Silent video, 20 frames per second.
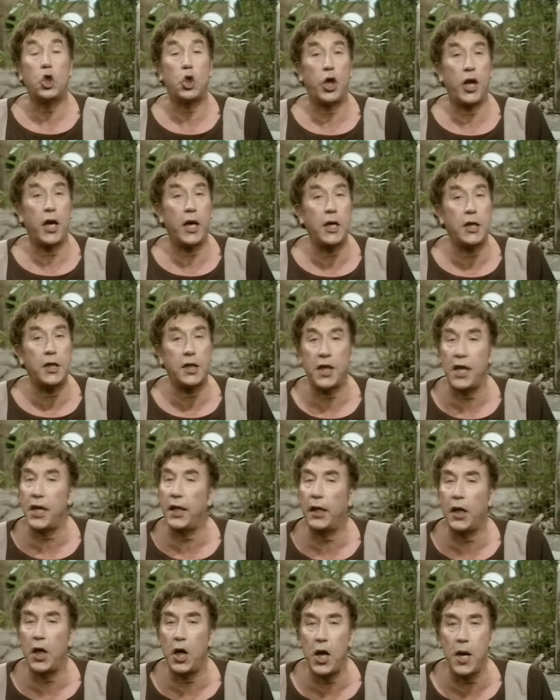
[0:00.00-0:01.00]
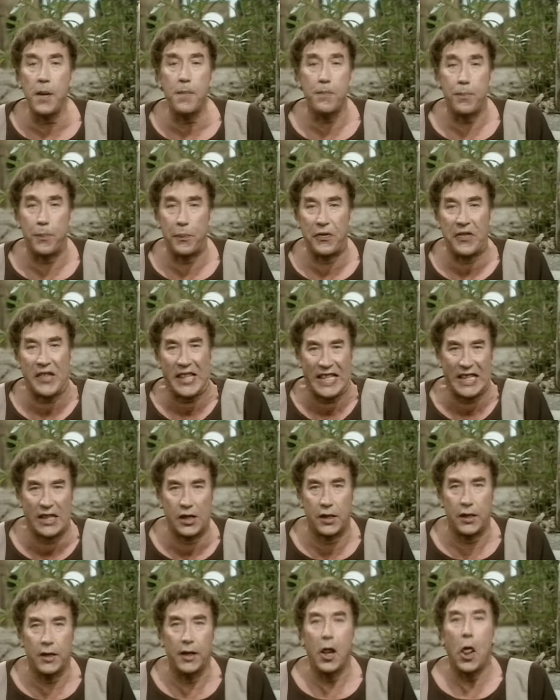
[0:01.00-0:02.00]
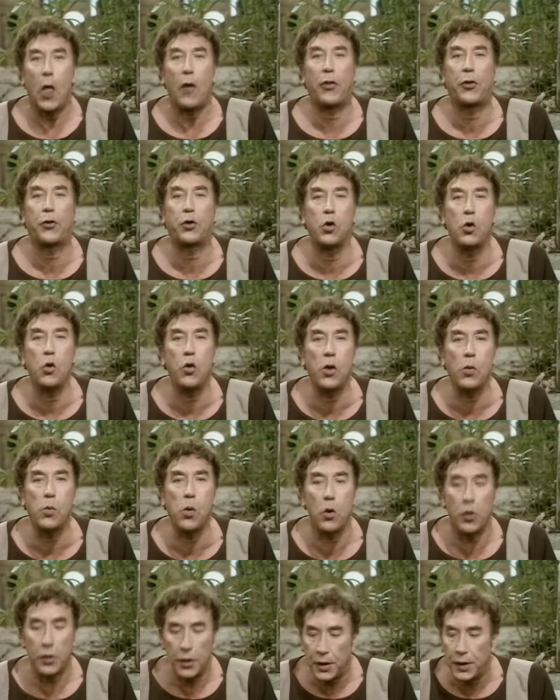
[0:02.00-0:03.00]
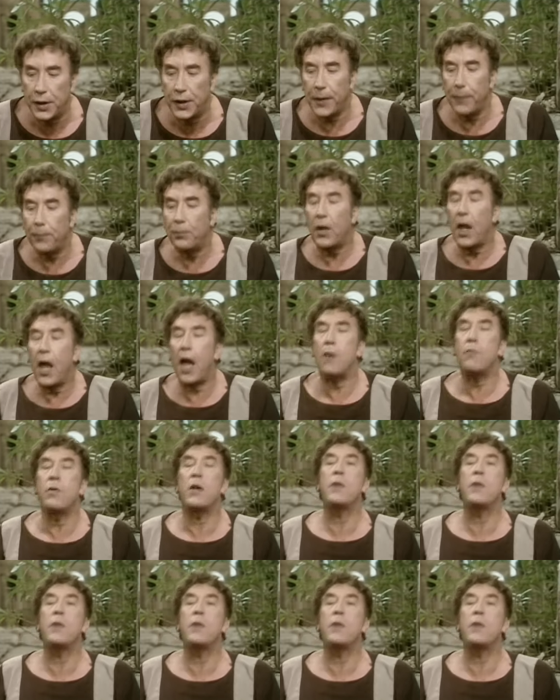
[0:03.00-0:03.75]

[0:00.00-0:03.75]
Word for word: chasing nymphs through the woods. And when he